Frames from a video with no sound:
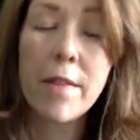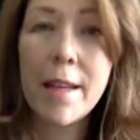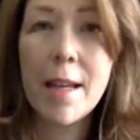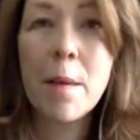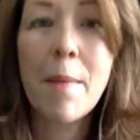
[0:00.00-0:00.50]

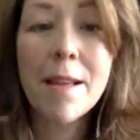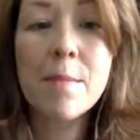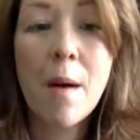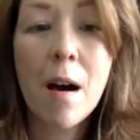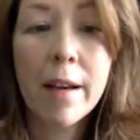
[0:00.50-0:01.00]
the
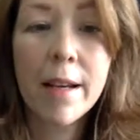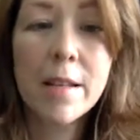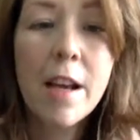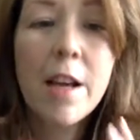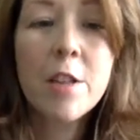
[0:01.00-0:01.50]
mass market,
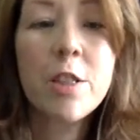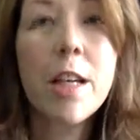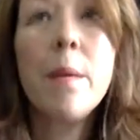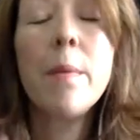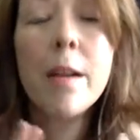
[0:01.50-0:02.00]

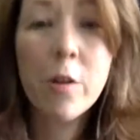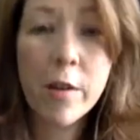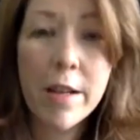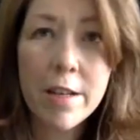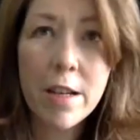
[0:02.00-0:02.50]
cheap
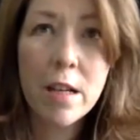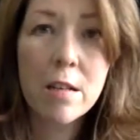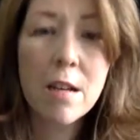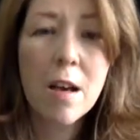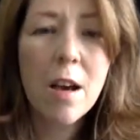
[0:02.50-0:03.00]
ingredient,